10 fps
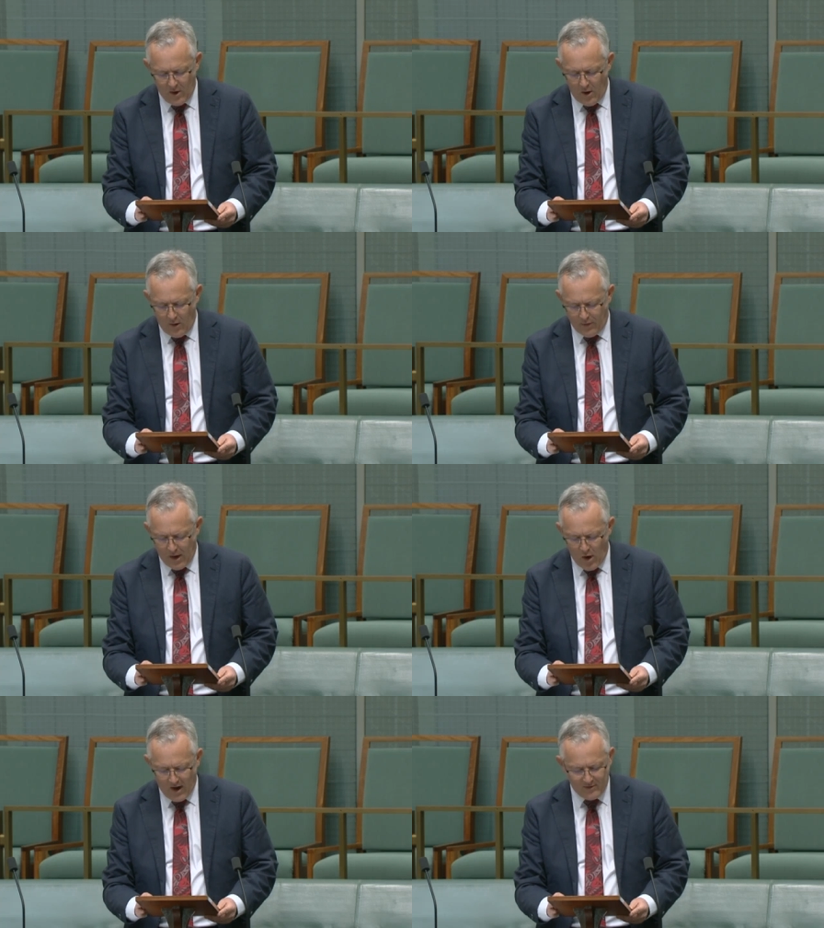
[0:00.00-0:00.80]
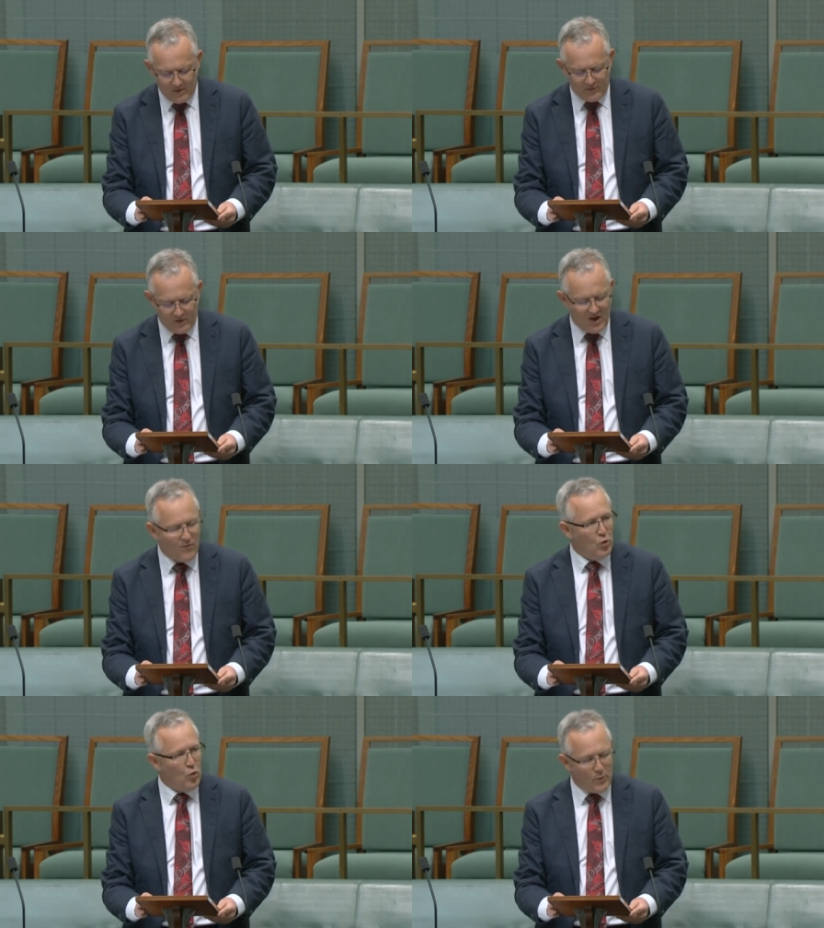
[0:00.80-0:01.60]
of their access to
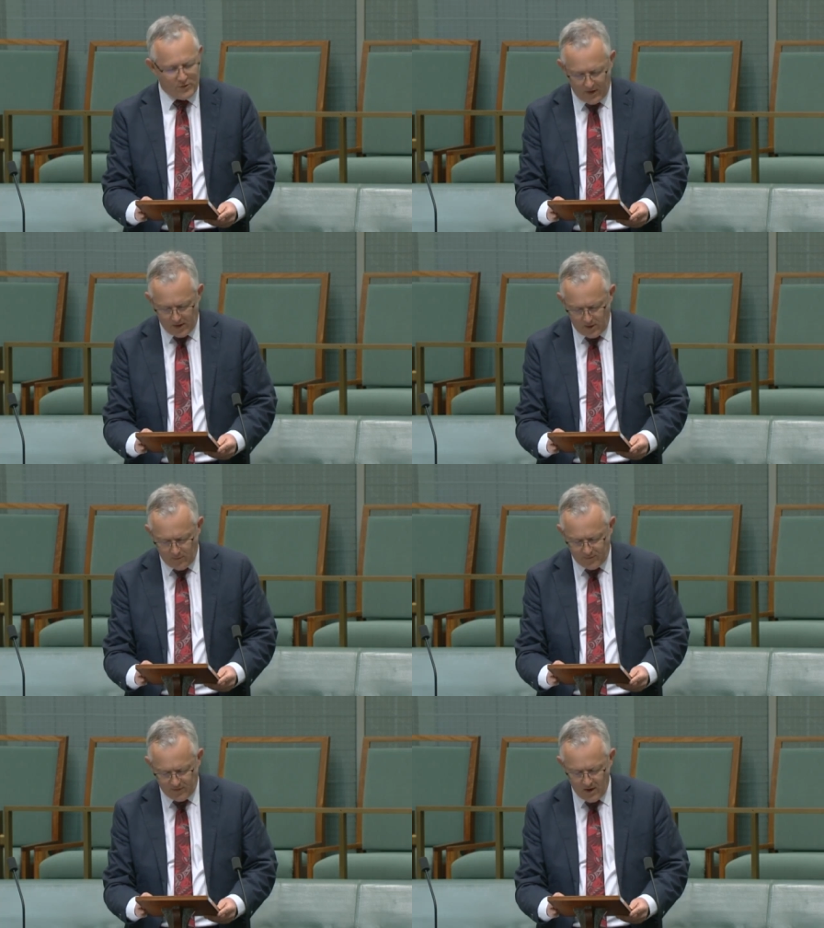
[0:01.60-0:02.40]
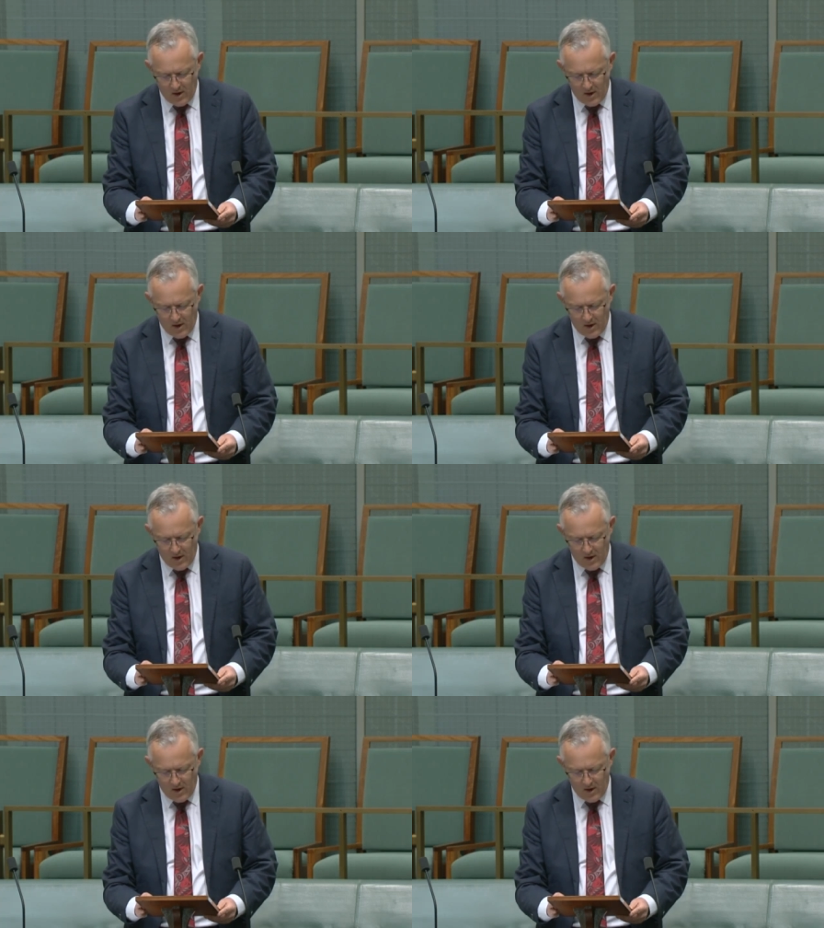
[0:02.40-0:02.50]
government representatives,